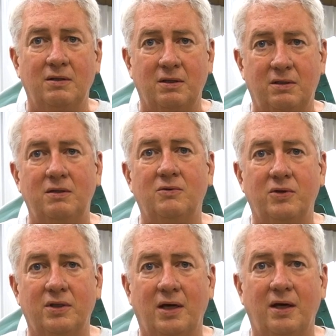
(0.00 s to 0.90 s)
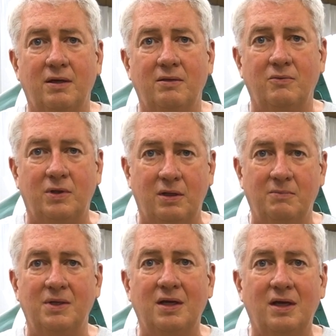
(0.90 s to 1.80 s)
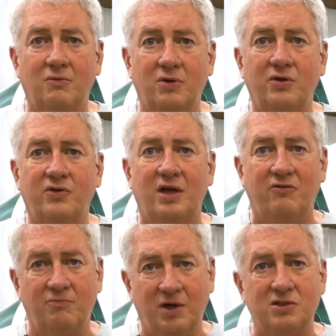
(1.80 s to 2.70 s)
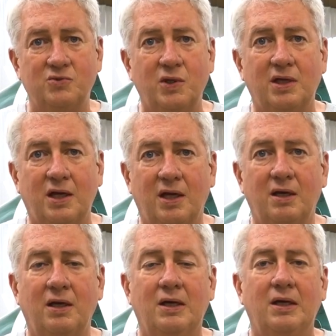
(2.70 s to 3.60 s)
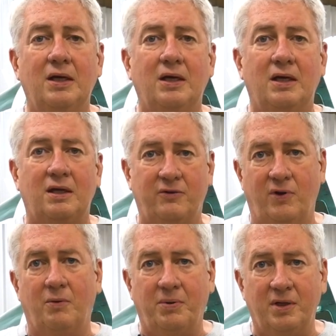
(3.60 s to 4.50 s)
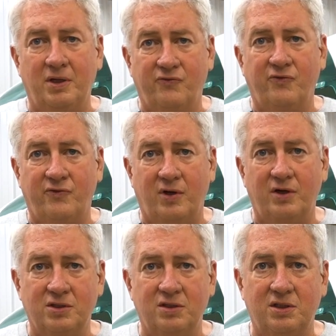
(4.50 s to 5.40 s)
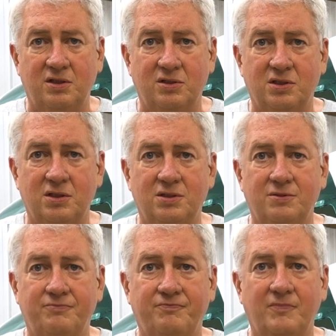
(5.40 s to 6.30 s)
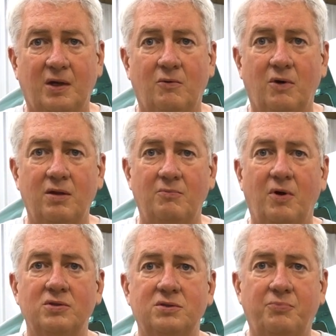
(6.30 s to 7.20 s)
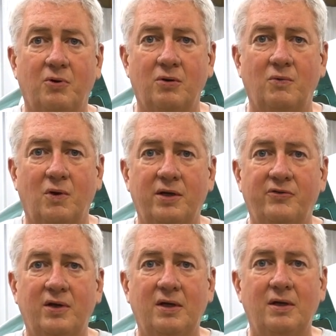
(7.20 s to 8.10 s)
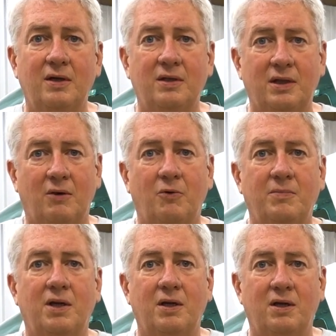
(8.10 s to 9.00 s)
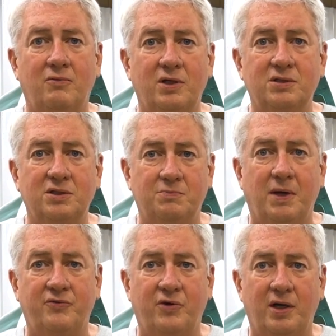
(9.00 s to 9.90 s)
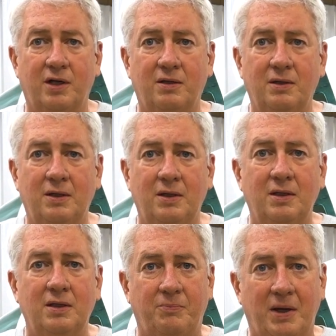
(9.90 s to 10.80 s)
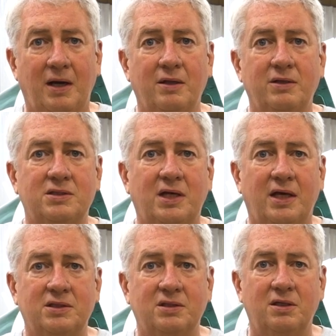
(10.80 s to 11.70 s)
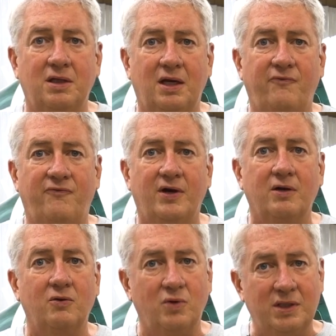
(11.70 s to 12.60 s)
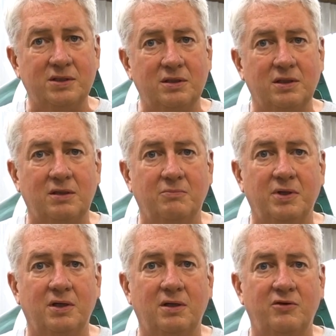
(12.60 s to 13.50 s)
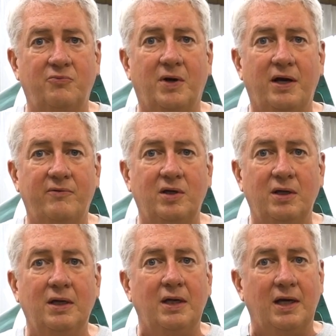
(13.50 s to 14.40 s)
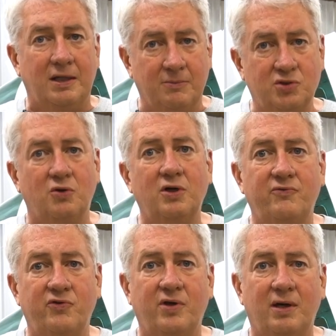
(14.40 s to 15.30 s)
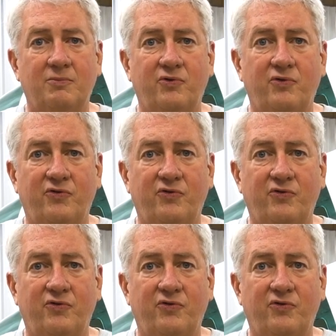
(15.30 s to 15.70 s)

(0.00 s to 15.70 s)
To deal with that, we need to mitigate risk as much as we can and develop plans for various contingencies. One of the most important ways that we mitigate risk is by training. The pilot in this accident had fairly recently completed his private, and the majority of his time was in a